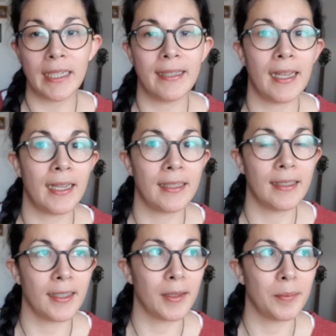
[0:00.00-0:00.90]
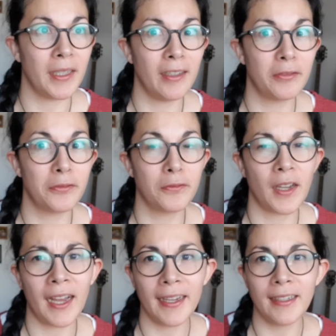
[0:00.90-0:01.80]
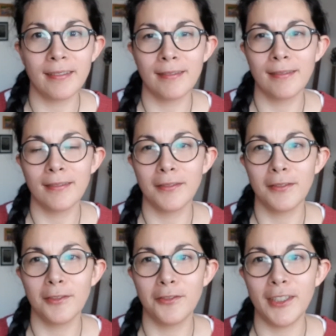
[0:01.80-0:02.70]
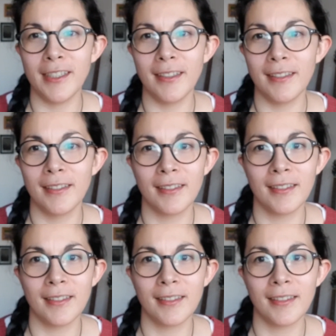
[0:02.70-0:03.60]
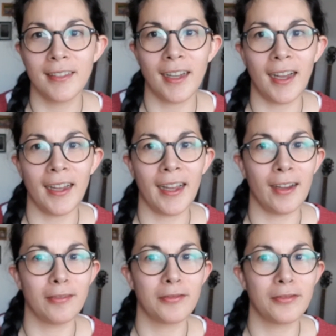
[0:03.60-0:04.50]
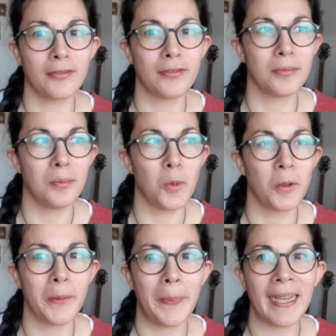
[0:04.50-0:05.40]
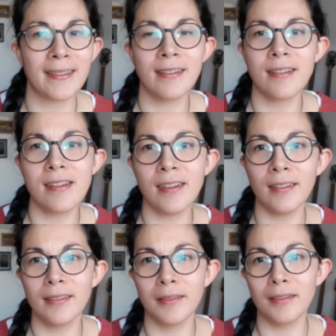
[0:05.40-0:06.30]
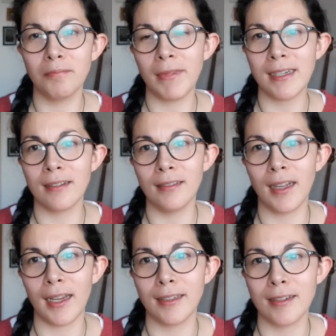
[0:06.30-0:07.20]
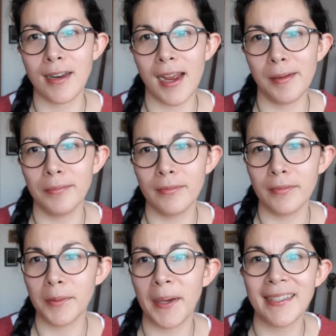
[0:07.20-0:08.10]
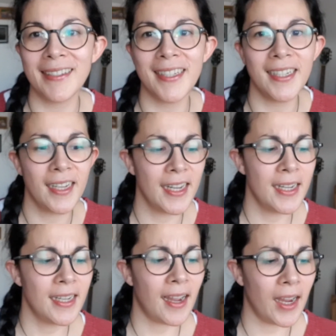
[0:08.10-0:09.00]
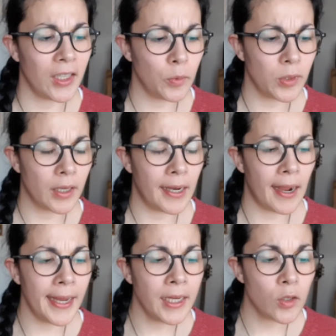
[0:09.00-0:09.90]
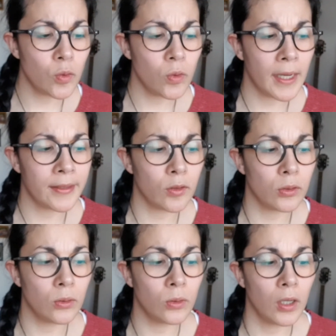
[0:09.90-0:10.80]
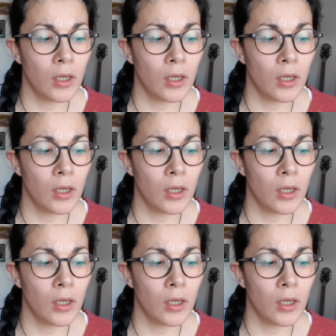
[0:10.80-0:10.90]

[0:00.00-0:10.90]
And then if I feel I have more capacity, mental and time capacity, I would like to get to